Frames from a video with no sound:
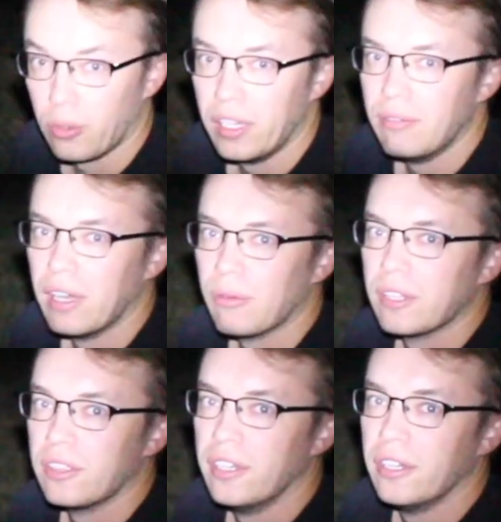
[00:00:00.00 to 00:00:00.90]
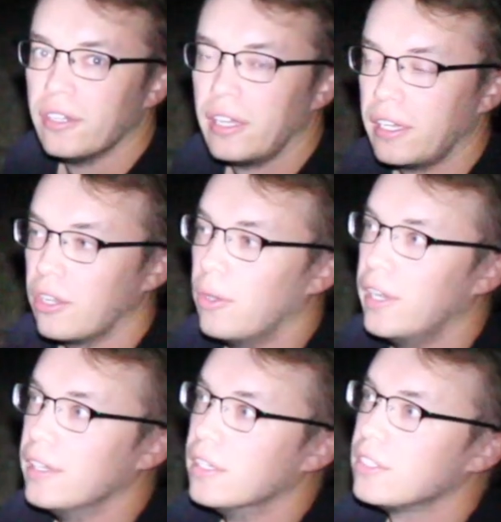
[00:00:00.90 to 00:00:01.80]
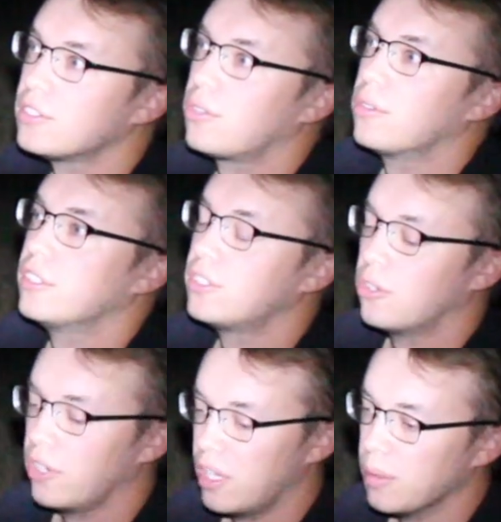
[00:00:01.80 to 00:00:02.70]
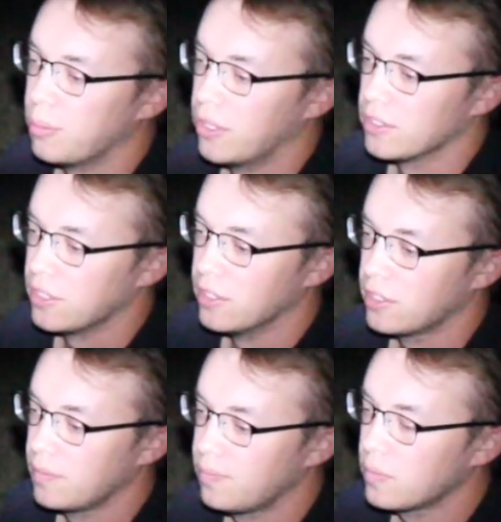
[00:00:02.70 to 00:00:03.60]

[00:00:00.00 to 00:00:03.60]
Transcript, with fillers: Leave that right there and go ahead, start on the star alignment process.